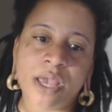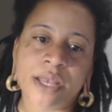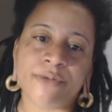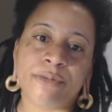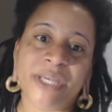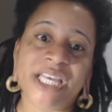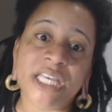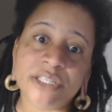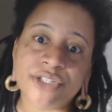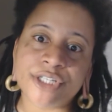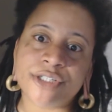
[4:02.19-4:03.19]
And it will be
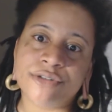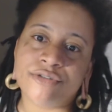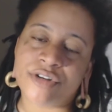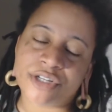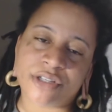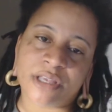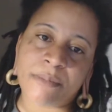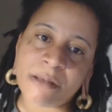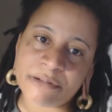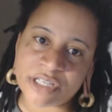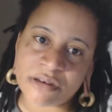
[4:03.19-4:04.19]
easier to traditionally
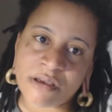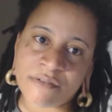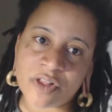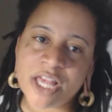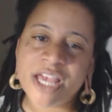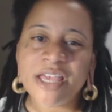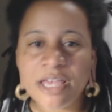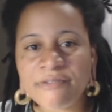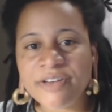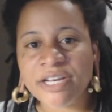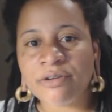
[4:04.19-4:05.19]
publish that novel
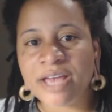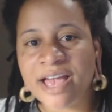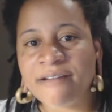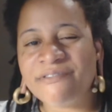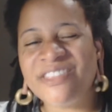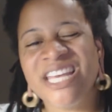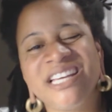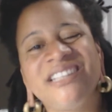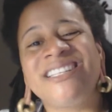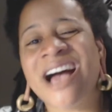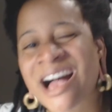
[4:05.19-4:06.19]
if I don't have the
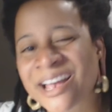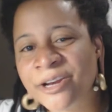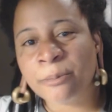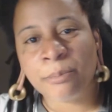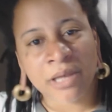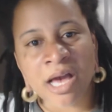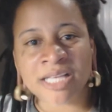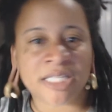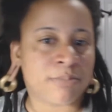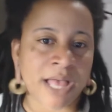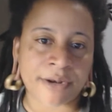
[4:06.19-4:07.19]
entire plot
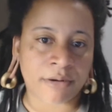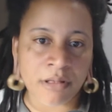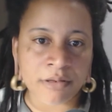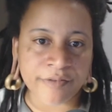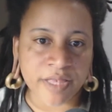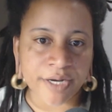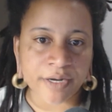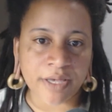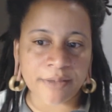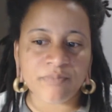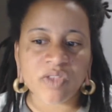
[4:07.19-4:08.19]
splattered all over the internet.